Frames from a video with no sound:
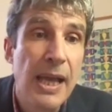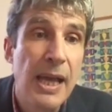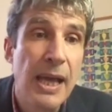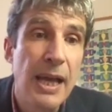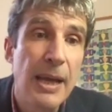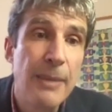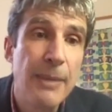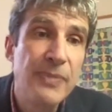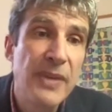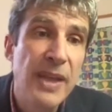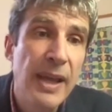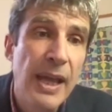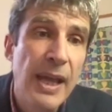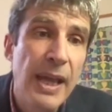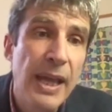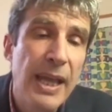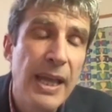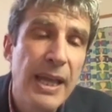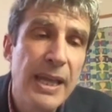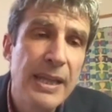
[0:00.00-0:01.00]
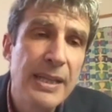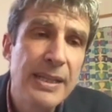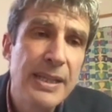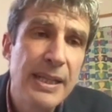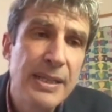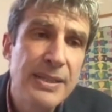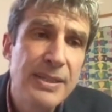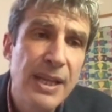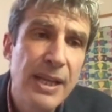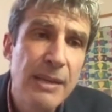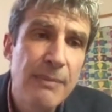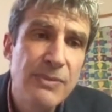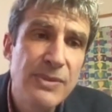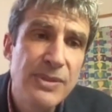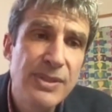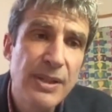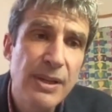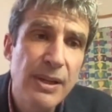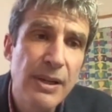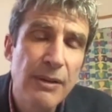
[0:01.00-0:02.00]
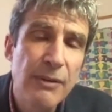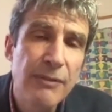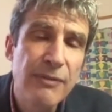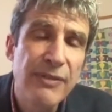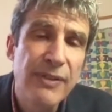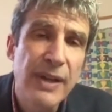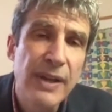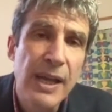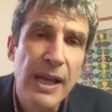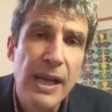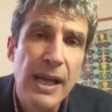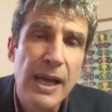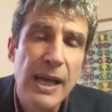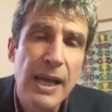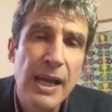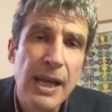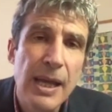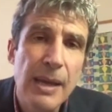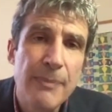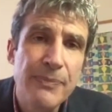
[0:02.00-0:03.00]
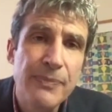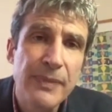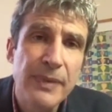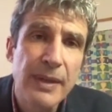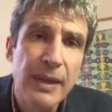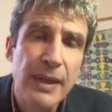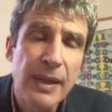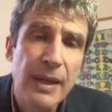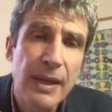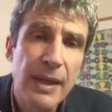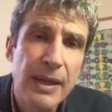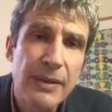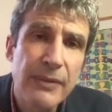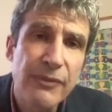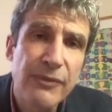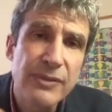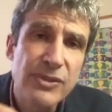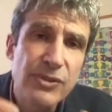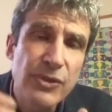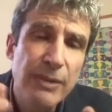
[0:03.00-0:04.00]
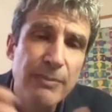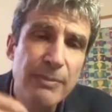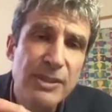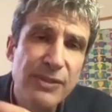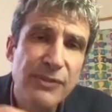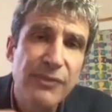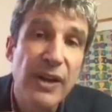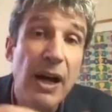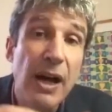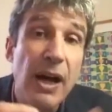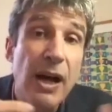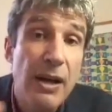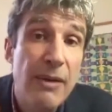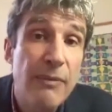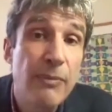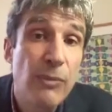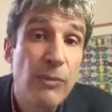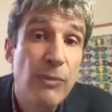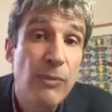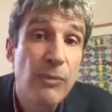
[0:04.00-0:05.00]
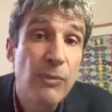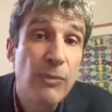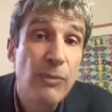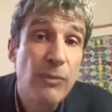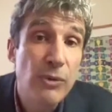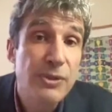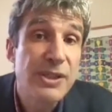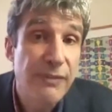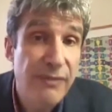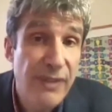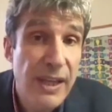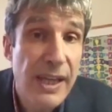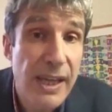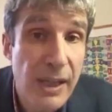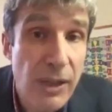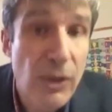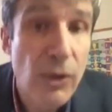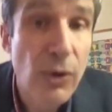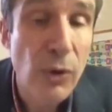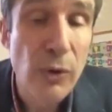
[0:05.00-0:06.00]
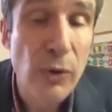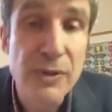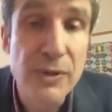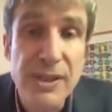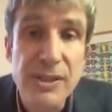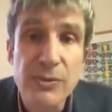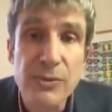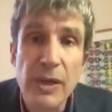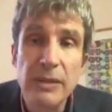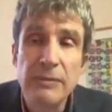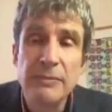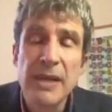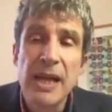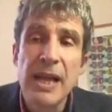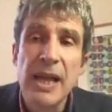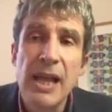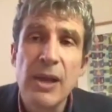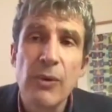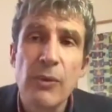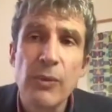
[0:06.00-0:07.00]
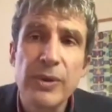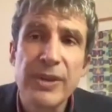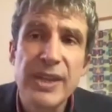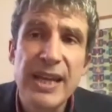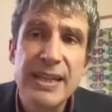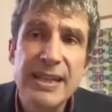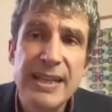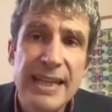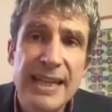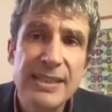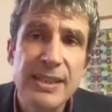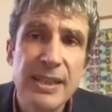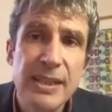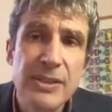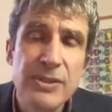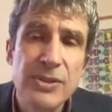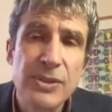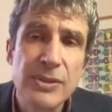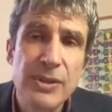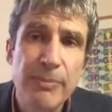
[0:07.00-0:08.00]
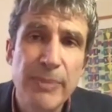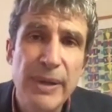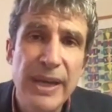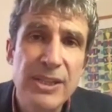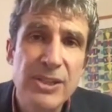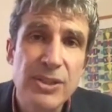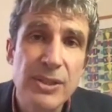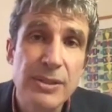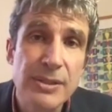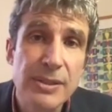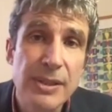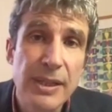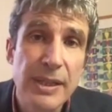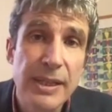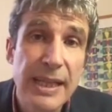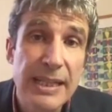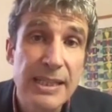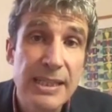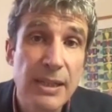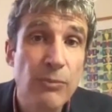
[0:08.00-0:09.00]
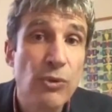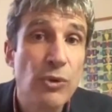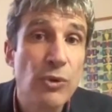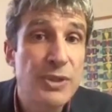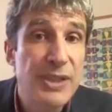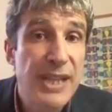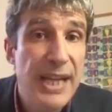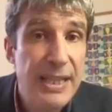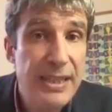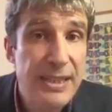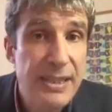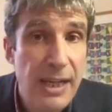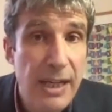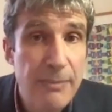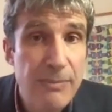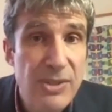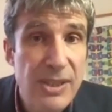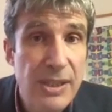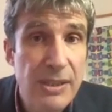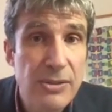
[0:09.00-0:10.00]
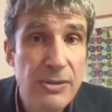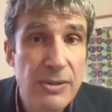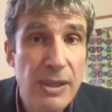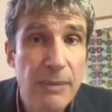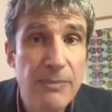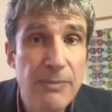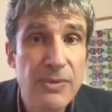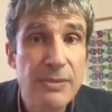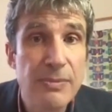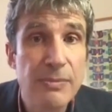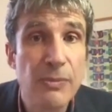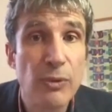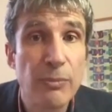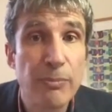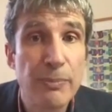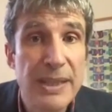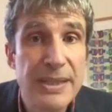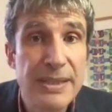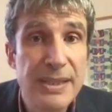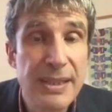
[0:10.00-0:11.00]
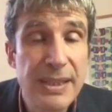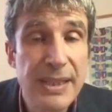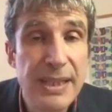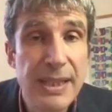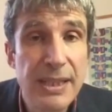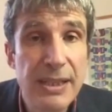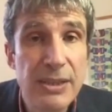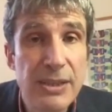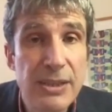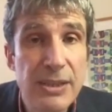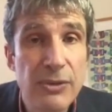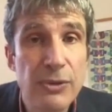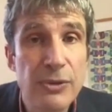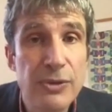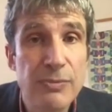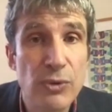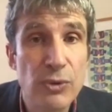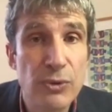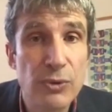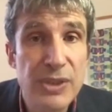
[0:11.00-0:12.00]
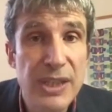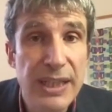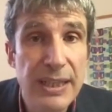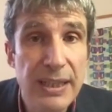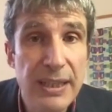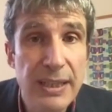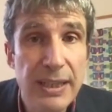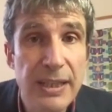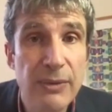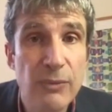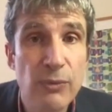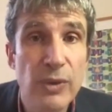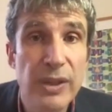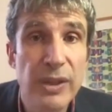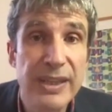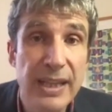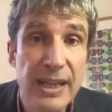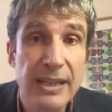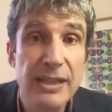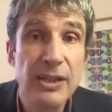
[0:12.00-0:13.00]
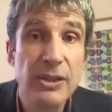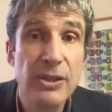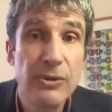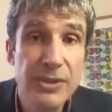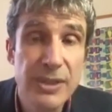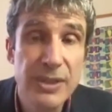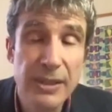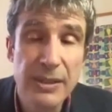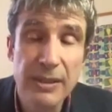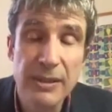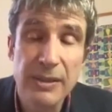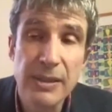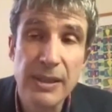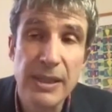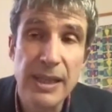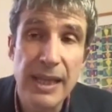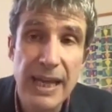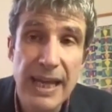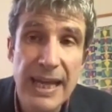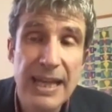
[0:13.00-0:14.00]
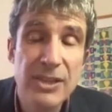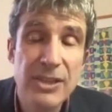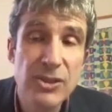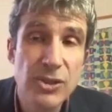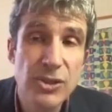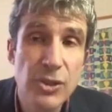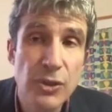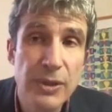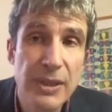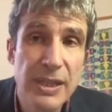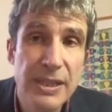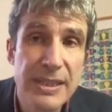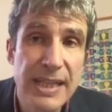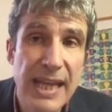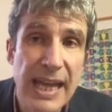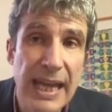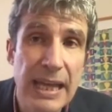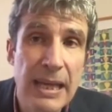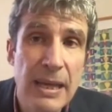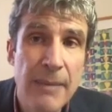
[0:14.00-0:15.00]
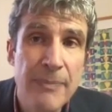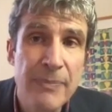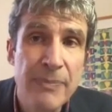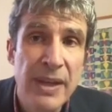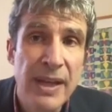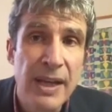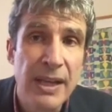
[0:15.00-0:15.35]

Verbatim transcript: Um, in, in terms of um, treatments for uh, more severe cause as well. We're then getting into the patients that are getting more daytime symptoms, more pins and needles, more tingling when they're using their hands during the day.